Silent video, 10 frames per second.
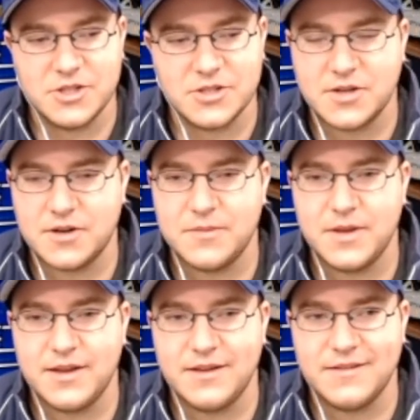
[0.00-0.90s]
just going to
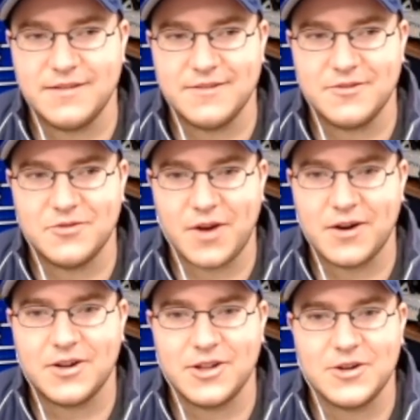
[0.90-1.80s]
be
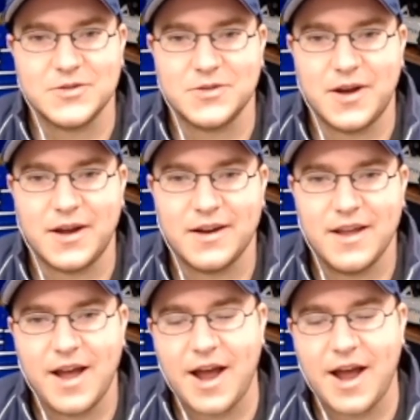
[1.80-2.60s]
very close fought.